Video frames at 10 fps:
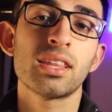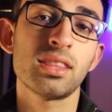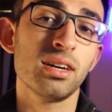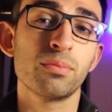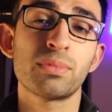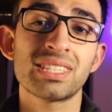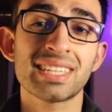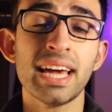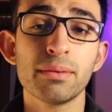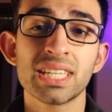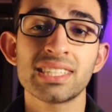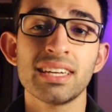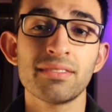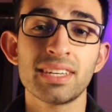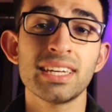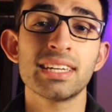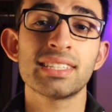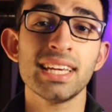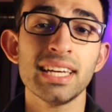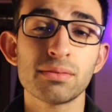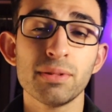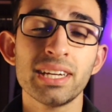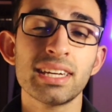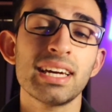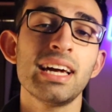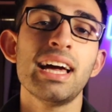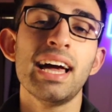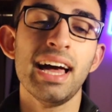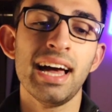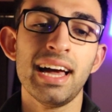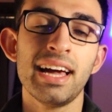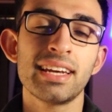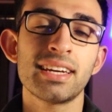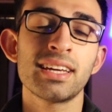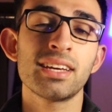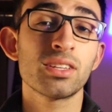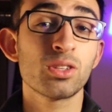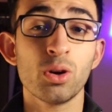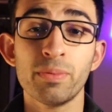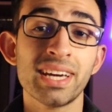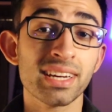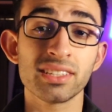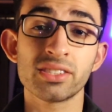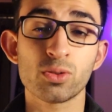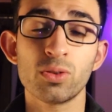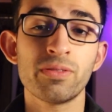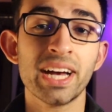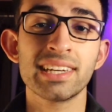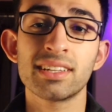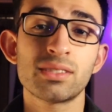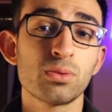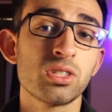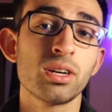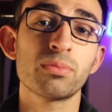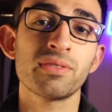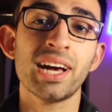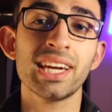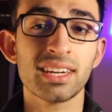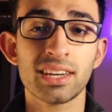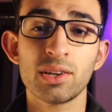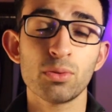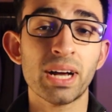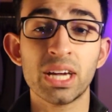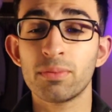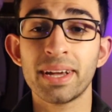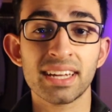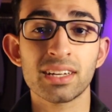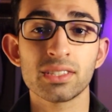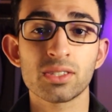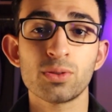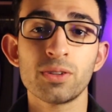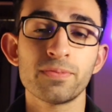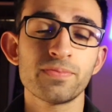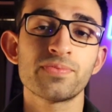the prescribing safety assessment, and your medical school finals, which are provided to you by your medical school.